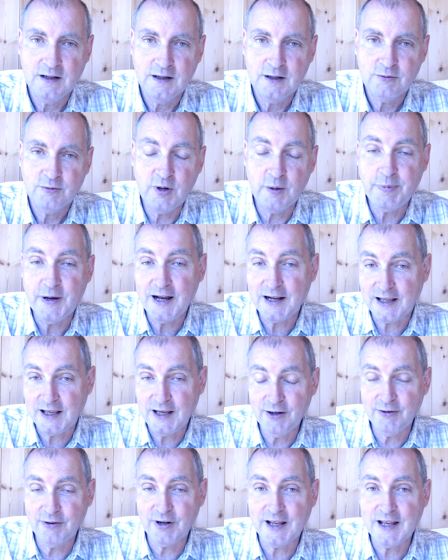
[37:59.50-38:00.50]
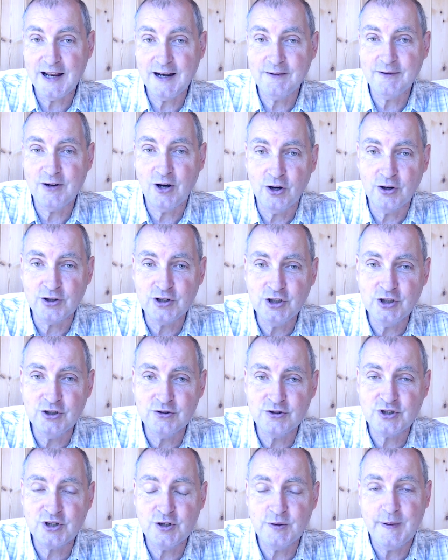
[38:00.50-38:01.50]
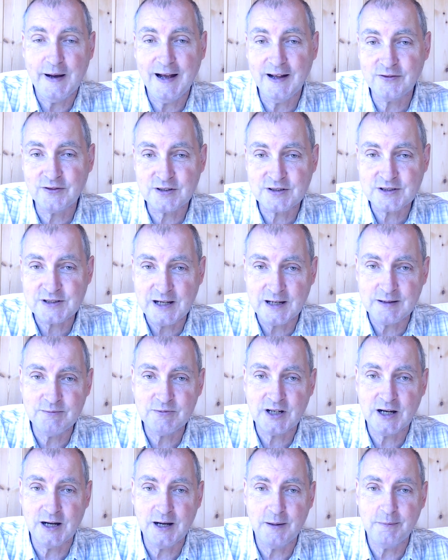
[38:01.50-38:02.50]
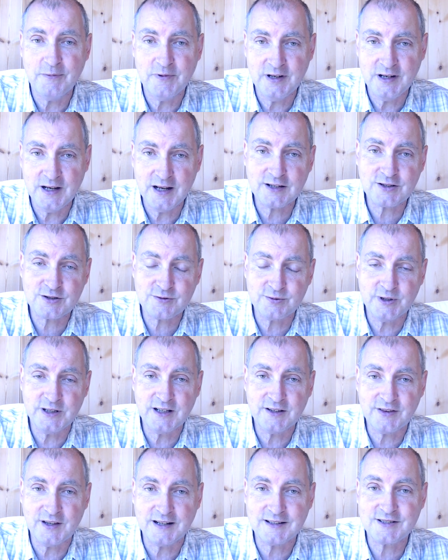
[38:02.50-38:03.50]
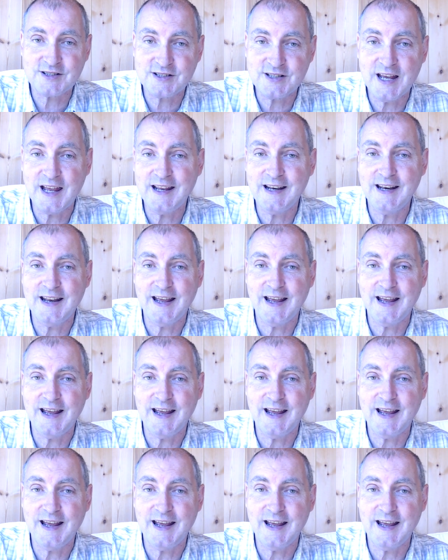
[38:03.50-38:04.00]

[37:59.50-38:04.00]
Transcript: We're back here again on YouTube at the same time next week. That's 10